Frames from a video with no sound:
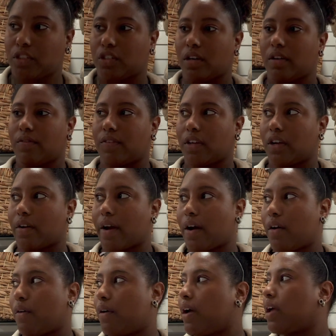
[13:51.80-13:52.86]
trying to figure
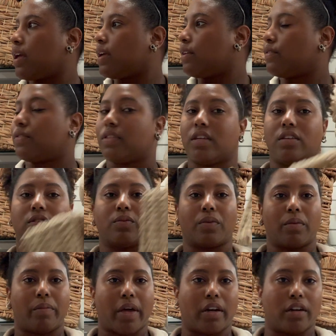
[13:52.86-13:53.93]
out if these were
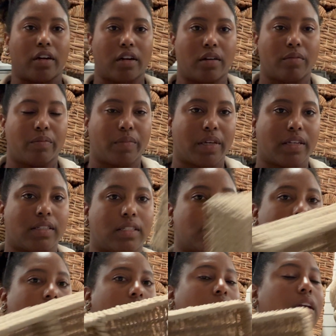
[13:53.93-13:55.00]
better because it's
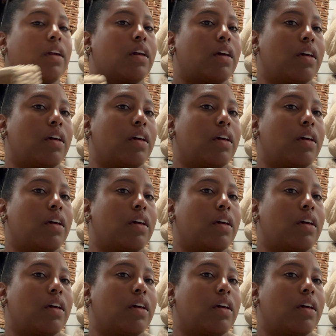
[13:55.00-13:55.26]
like,